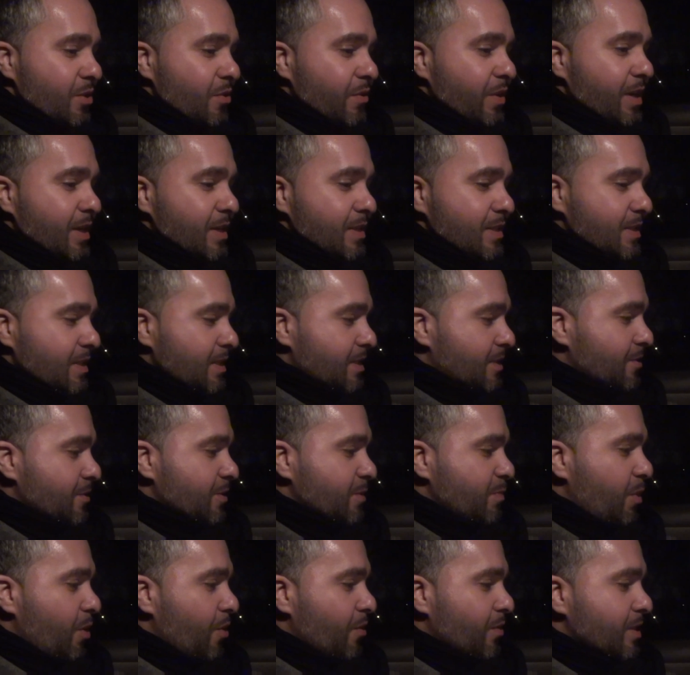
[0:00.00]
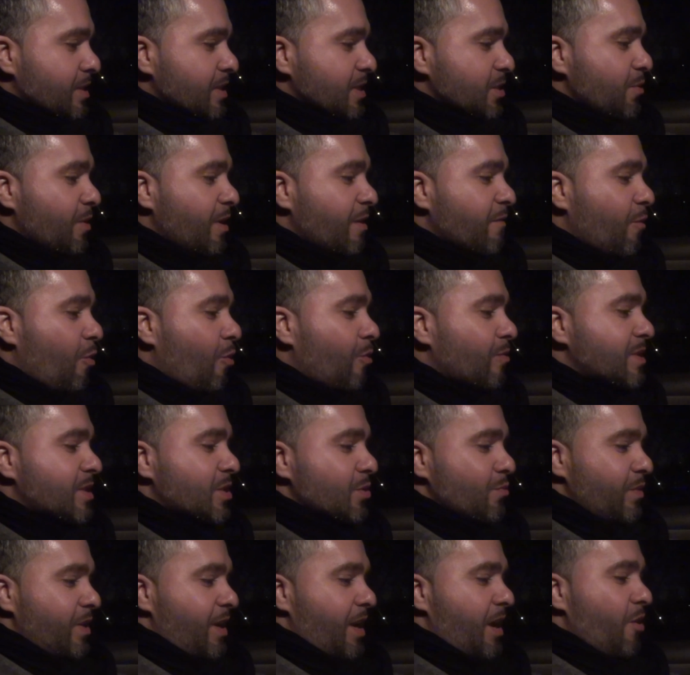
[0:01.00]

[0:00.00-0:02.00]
your ancestors' burdens, you have also